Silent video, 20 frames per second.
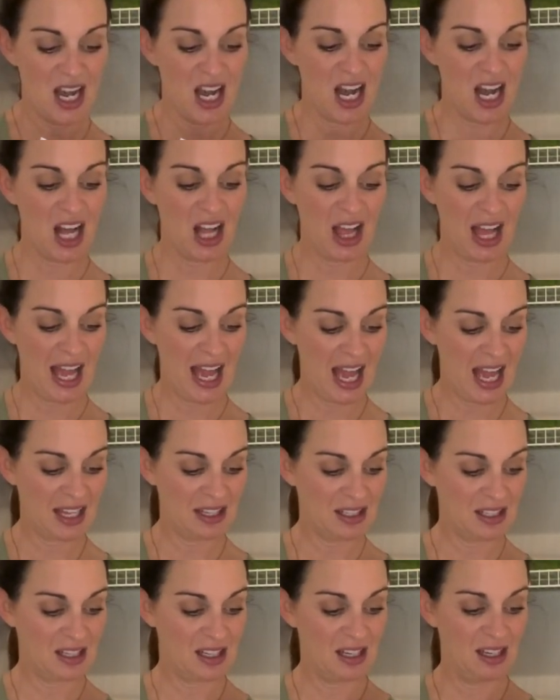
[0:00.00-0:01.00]
I'll
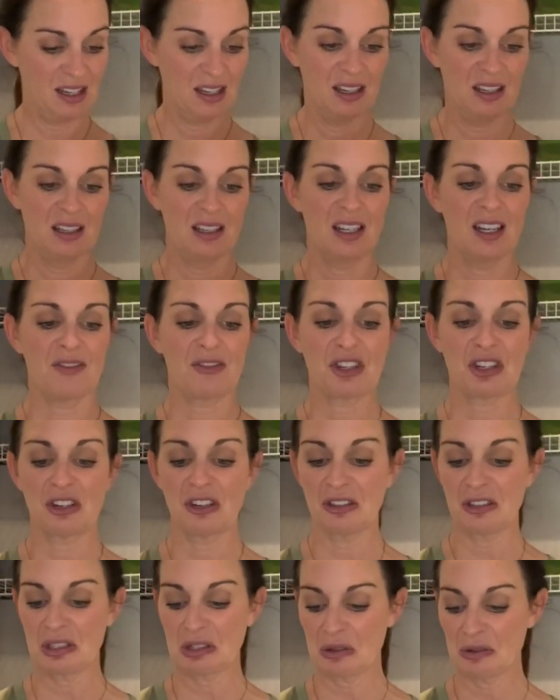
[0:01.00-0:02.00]
ask. If the
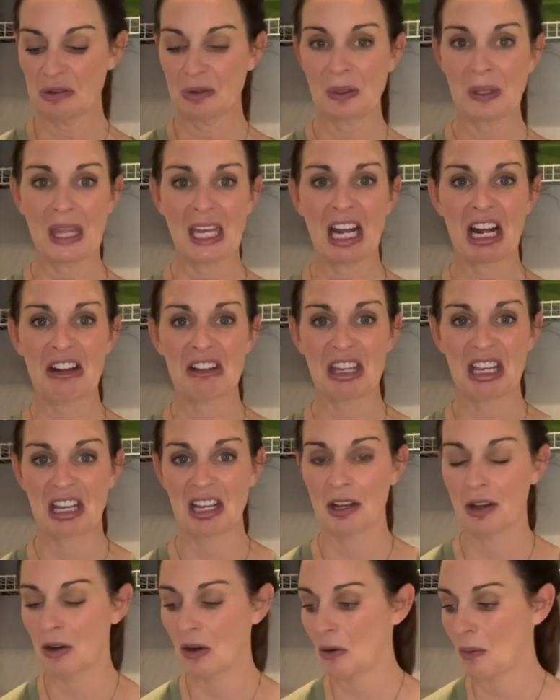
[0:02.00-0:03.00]
girls don't know what they are, they can
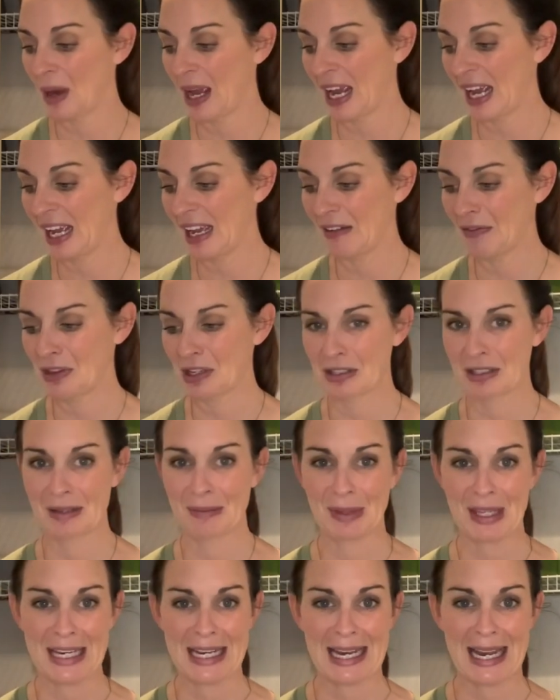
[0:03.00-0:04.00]
go away. If there's
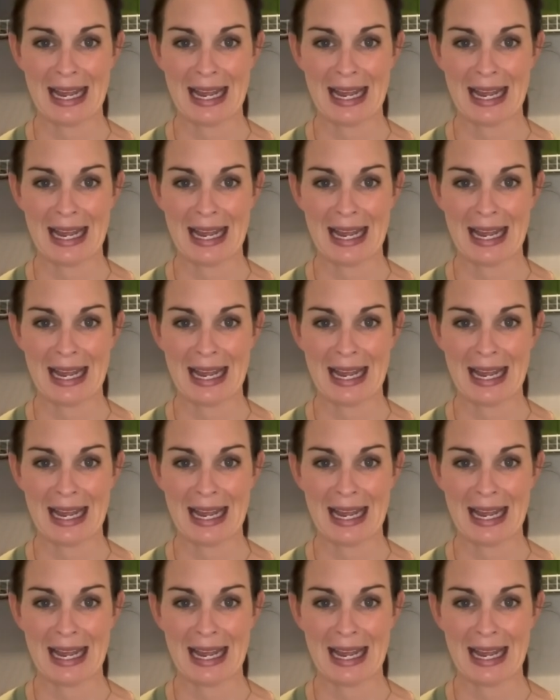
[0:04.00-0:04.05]
something